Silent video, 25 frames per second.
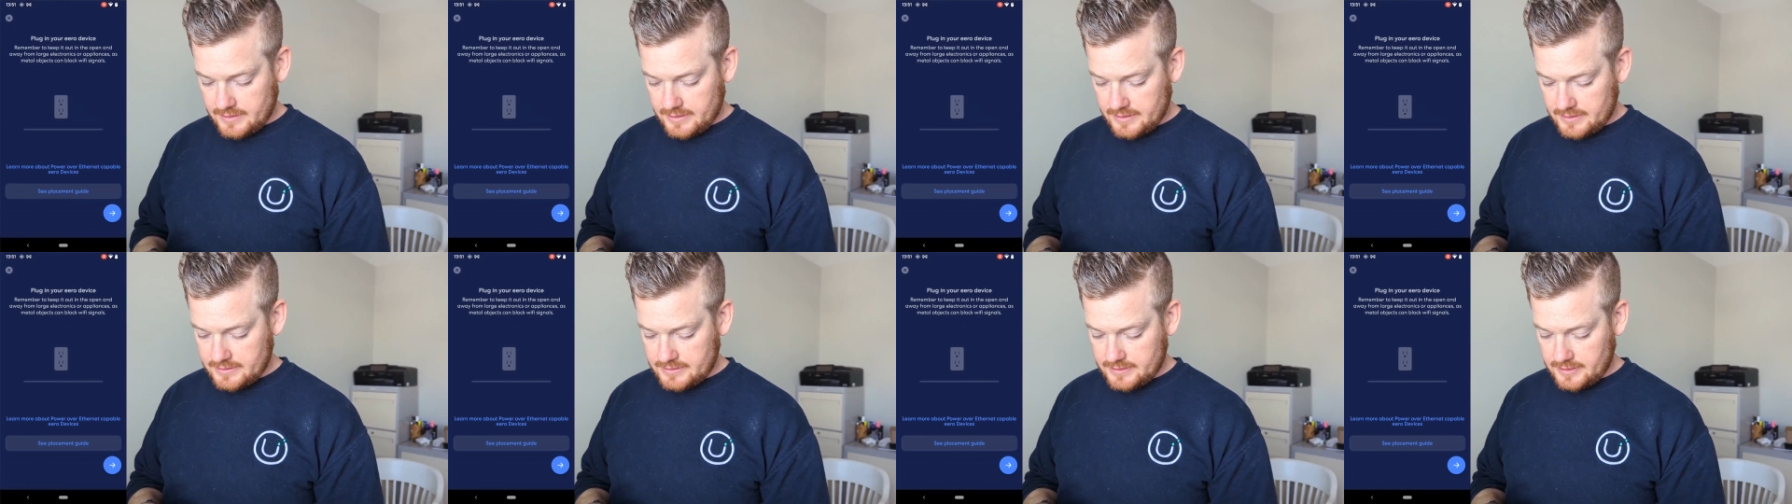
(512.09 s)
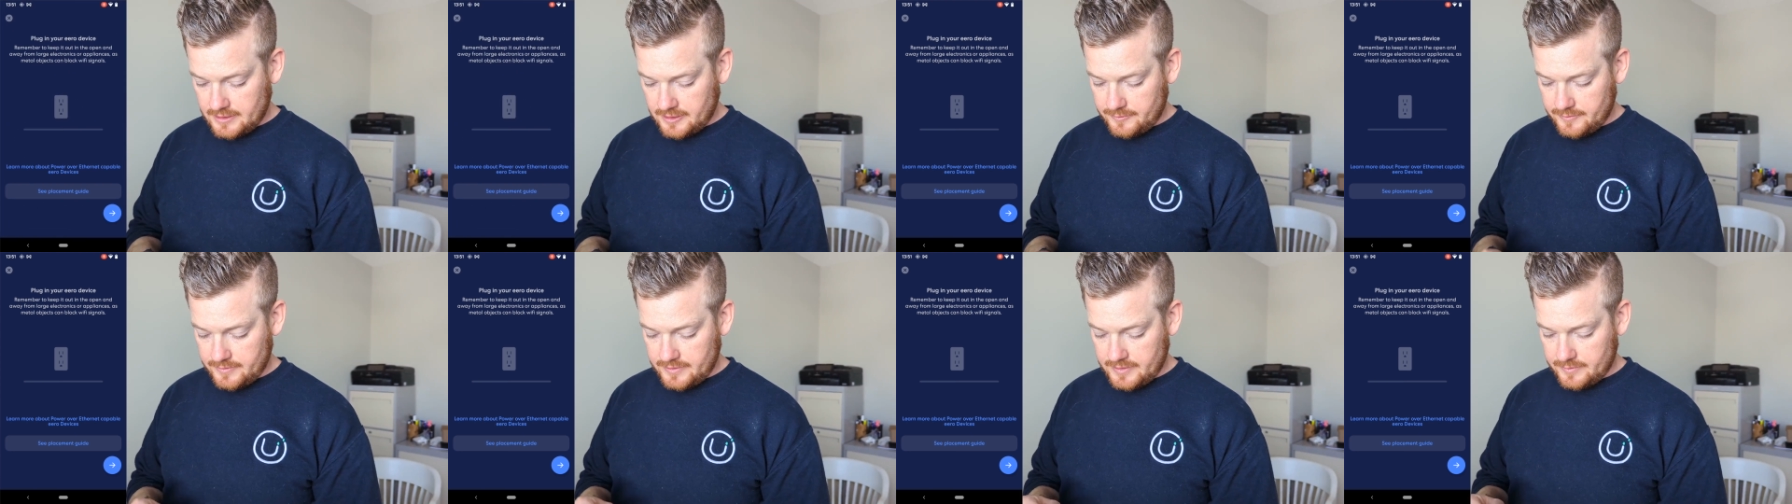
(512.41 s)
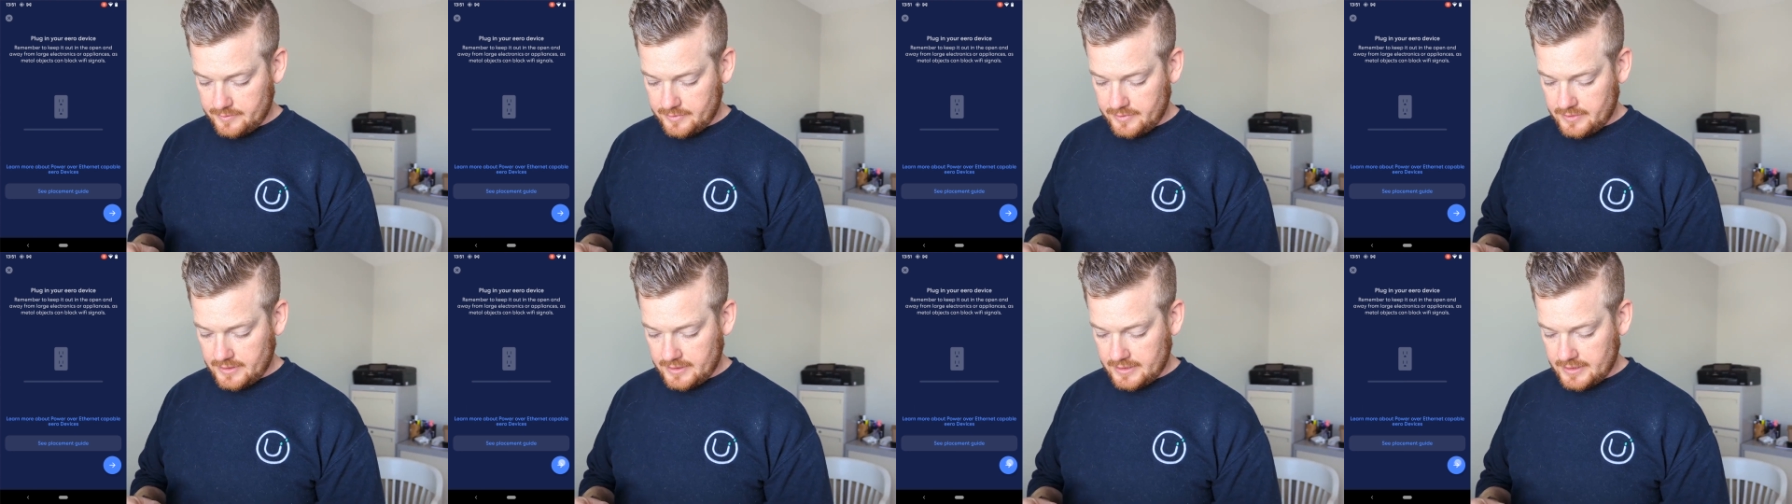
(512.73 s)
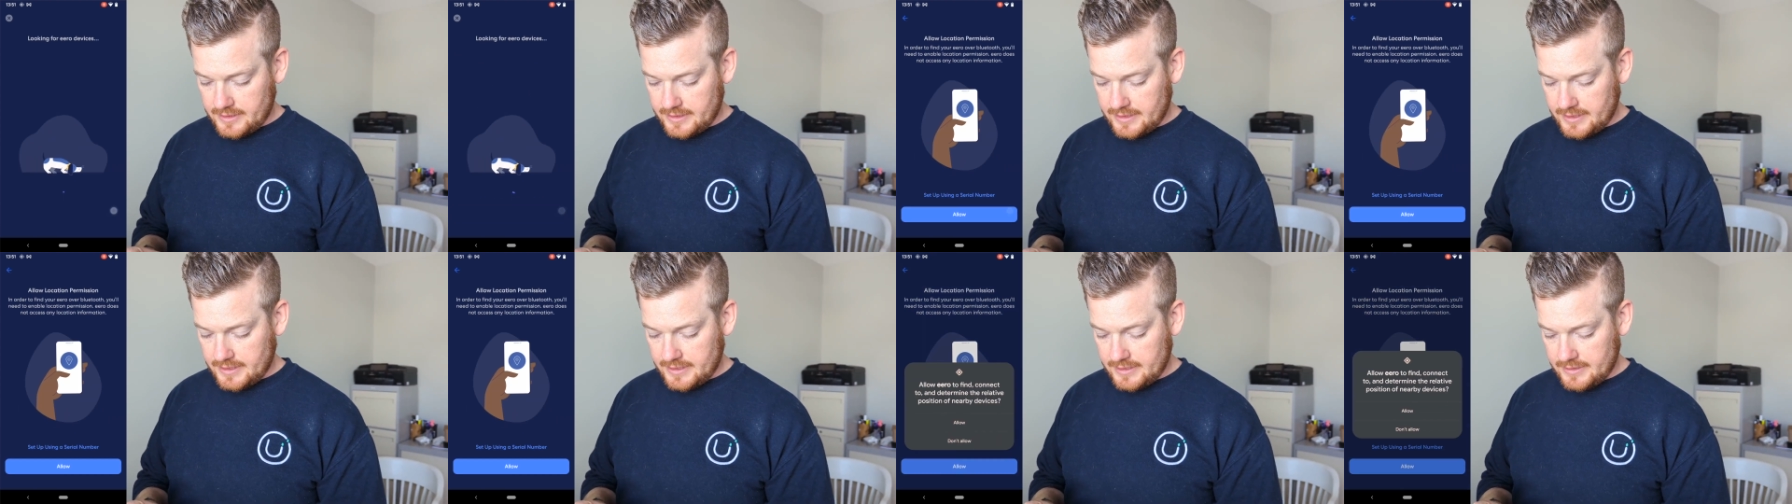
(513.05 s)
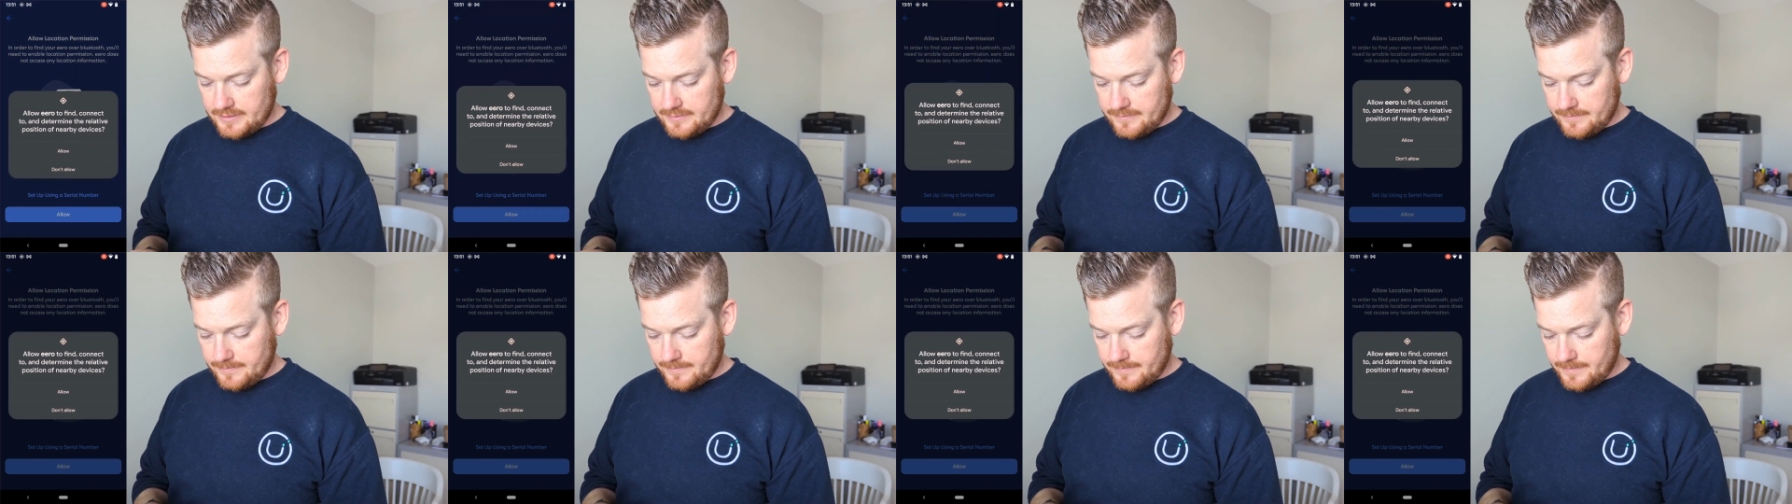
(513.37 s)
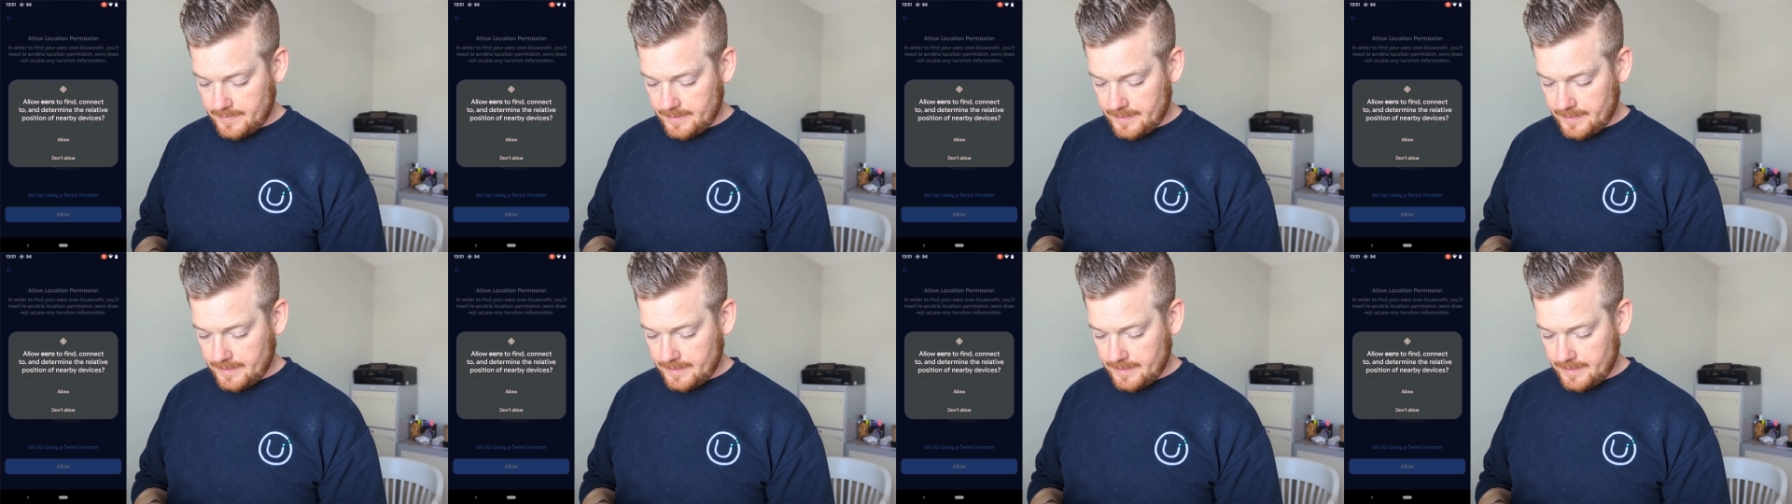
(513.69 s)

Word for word: It's telling me to plug it in.